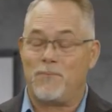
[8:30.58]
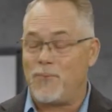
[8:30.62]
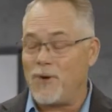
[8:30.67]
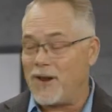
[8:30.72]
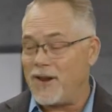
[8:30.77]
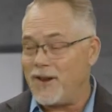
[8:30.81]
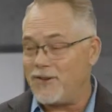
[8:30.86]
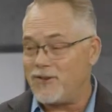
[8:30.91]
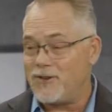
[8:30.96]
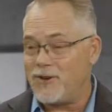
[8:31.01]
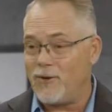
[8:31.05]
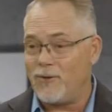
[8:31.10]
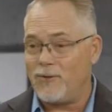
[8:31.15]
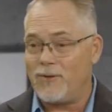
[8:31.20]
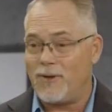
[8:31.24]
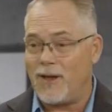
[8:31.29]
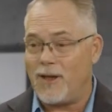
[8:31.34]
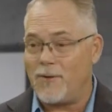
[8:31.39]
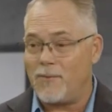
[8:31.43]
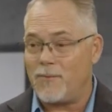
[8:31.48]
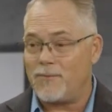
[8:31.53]

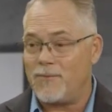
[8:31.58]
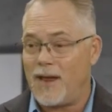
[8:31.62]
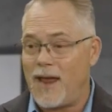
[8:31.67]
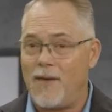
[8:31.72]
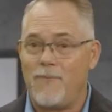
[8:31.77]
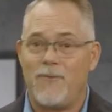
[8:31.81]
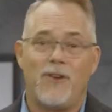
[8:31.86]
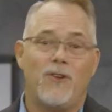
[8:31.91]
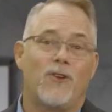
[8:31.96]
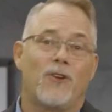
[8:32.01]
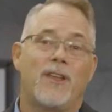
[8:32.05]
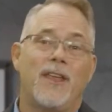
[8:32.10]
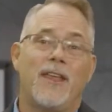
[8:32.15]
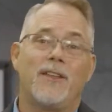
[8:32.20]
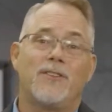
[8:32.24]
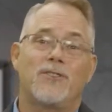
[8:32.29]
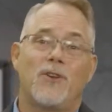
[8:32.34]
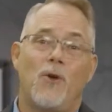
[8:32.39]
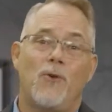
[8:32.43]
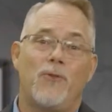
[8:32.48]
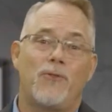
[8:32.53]
having your
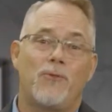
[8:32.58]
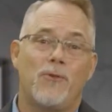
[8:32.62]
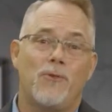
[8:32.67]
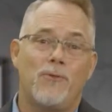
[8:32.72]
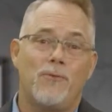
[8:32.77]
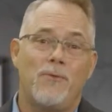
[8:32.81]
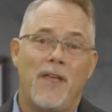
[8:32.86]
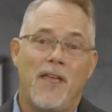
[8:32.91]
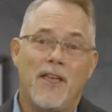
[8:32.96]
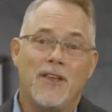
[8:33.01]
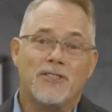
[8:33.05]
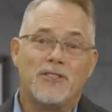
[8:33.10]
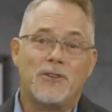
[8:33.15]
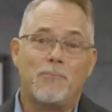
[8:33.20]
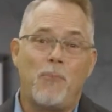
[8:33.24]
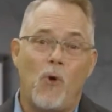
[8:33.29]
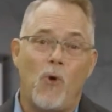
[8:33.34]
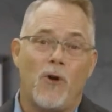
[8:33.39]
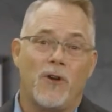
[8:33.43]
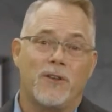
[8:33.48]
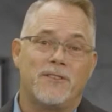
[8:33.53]
kids go through
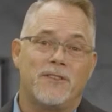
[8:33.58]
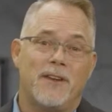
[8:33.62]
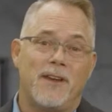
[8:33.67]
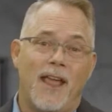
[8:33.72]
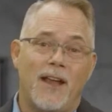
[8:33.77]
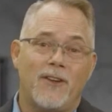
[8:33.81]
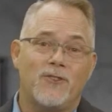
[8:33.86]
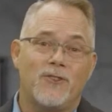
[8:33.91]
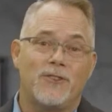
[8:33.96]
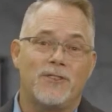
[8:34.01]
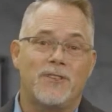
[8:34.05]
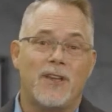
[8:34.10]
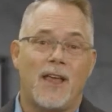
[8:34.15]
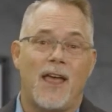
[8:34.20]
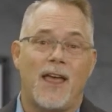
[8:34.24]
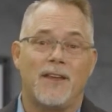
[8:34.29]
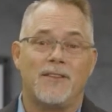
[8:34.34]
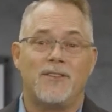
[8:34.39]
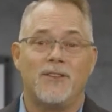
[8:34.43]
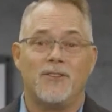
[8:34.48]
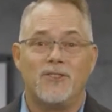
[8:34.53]
sports and
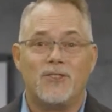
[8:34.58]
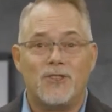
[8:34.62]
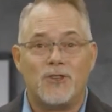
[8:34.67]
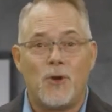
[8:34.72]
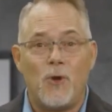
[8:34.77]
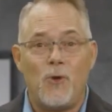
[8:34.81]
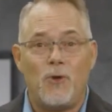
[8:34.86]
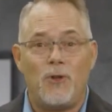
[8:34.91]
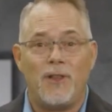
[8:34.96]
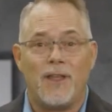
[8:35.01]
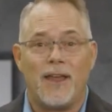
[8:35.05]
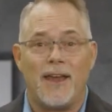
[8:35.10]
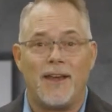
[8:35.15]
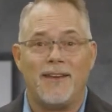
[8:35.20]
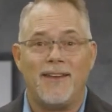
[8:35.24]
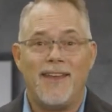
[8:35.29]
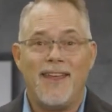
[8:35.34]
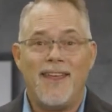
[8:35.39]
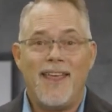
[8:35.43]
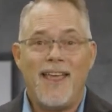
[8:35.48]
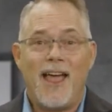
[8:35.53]
exercise and
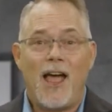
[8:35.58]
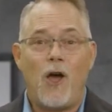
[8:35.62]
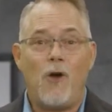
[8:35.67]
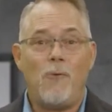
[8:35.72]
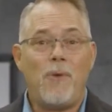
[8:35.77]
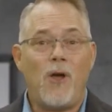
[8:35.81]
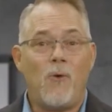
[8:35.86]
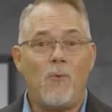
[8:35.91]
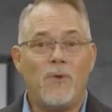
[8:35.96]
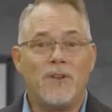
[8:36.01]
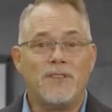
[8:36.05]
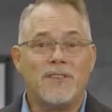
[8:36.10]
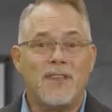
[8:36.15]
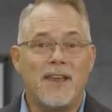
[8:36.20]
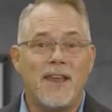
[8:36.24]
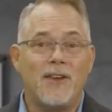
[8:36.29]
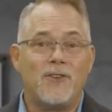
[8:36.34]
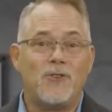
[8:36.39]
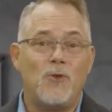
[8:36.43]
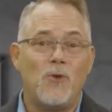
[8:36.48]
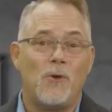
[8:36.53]
schooling. How about once they
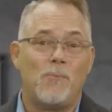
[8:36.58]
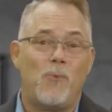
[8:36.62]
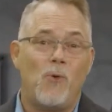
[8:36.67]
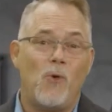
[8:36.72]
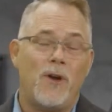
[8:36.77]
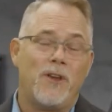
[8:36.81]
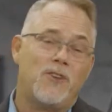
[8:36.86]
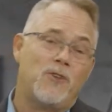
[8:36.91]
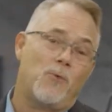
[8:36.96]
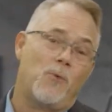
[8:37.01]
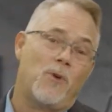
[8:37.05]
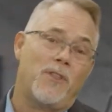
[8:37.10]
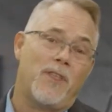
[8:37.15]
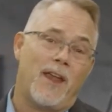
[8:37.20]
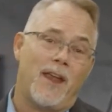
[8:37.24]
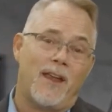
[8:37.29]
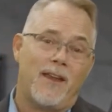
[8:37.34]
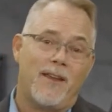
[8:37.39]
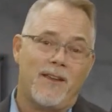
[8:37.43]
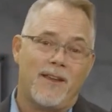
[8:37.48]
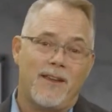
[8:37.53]
get to a point to where
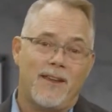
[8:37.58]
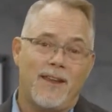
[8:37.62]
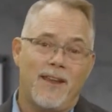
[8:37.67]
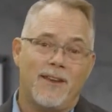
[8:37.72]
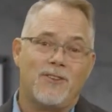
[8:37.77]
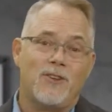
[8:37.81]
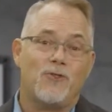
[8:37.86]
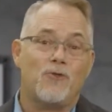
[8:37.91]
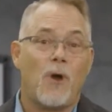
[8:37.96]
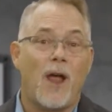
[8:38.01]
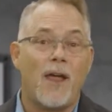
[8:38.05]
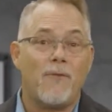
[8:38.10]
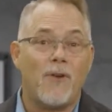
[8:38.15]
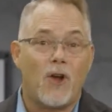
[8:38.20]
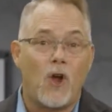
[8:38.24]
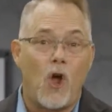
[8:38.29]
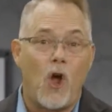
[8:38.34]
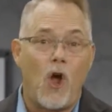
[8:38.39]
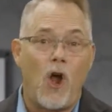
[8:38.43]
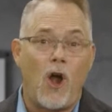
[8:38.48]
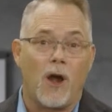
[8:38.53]
they get to drive a
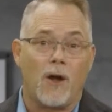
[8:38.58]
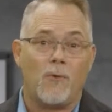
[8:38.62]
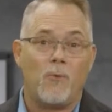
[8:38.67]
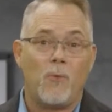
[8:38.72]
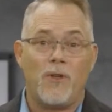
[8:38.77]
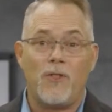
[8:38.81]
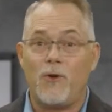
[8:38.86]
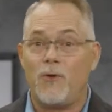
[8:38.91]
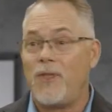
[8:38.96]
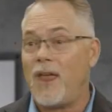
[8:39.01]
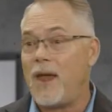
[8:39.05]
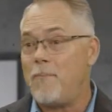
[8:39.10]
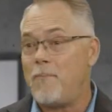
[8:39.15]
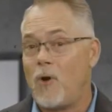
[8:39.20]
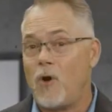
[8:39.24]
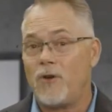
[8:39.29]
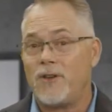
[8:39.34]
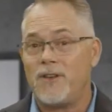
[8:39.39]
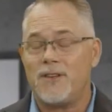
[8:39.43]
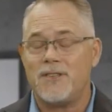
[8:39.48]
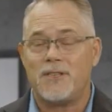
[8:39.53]
car? Whether they
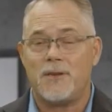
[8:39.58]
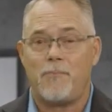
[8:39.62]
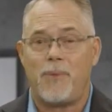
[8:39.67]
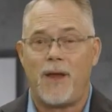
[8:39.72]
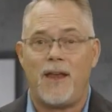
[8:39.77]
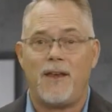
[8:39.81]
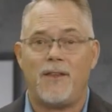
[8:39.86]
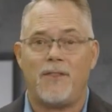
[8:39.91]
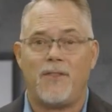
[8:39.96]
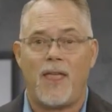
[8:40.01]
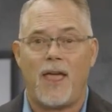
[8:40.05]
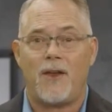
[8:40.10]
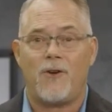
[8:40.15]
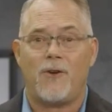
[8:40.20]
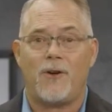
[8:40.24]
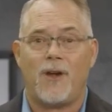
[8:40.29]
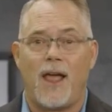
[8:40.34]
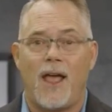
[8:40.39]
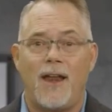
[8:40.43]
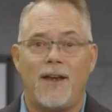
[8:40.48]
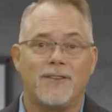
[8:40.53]
participate in that
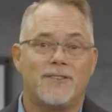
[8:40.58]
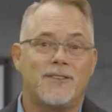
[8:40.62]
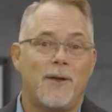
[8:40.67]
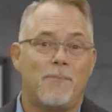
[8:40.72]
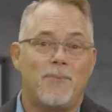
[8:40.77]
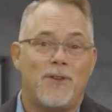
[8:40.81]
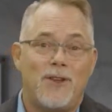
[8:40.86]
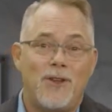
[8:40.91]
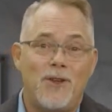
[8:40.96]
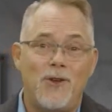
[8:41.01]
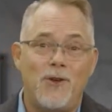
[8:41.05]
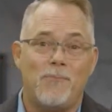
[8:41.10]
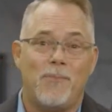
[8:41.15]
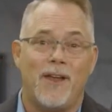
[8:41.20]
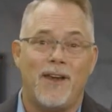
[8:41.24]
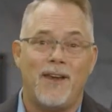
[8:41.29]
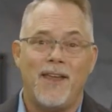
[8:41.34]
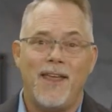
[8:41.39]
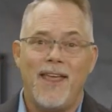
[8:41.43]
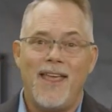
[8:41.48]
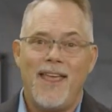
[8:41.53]
or not is up to you,
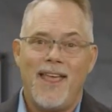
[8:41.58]
but